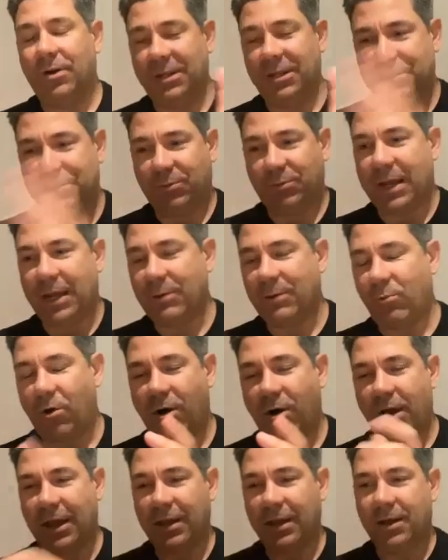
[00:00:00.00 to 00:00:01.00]
explain
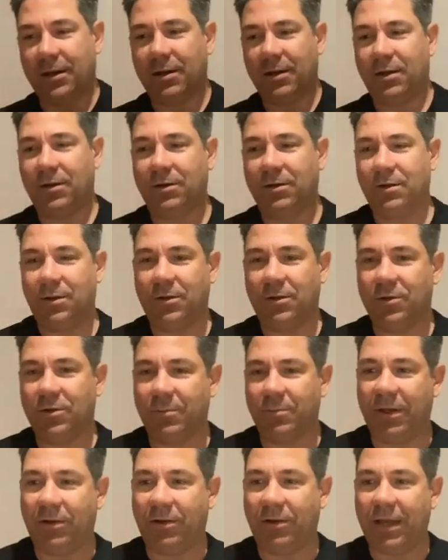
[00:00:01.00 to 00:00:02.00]
why a little
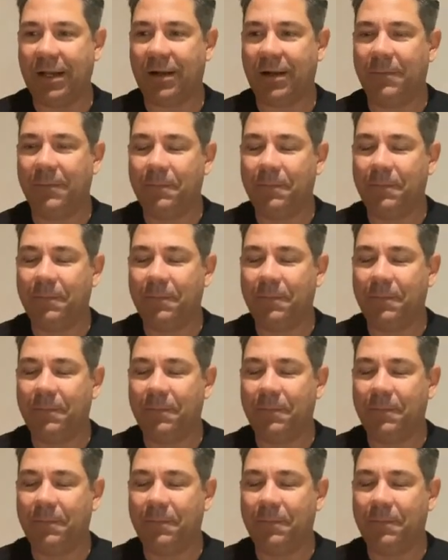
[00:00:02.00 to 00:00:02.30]
bit later.